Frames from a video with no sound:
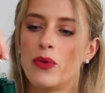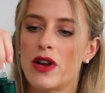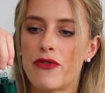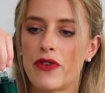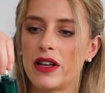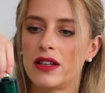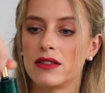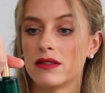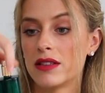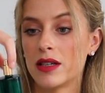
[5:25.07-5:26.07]

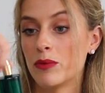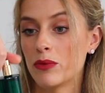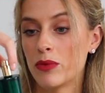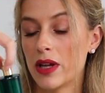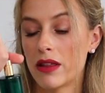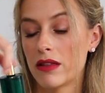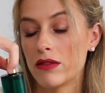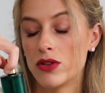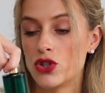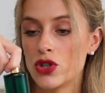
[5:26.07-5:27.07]
refill them with
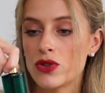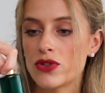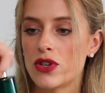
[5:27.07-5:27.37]
the juice,